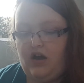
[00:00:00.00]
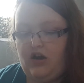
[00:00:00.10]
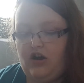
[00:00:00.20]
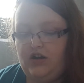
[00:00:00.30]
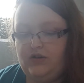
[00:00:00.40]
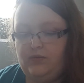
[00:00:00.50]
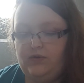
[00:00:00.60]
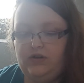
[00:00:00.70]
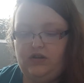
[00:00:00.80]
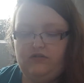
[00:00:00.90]
argan
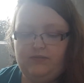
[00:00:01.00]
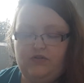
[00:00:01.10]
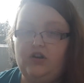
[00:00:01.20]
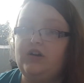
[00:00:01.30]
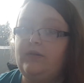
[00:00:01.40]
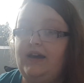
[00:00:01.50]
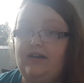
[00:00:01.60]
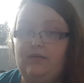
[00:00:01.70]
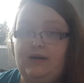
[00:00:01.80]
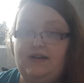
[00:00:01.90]
oil of Morocco
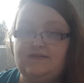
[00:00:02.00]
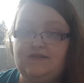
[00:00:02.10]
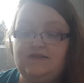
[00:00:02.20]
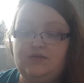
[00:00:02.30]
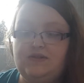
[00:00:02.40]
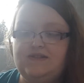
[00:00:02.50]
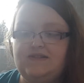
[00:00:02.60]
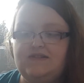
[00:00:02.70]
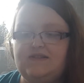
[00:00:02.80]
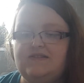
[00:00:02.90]
hair mask. So this
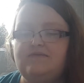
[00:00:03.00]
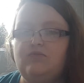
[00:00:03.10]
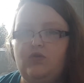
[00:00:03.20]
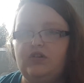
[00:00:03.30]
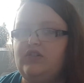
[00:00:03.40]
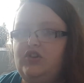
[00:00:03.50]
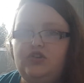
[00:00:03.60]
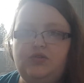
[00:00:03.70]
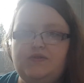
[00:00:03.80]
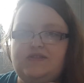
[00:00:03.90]
is what you'd
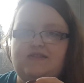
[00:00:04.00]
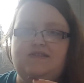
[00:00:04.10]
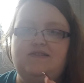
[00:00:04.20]
use this the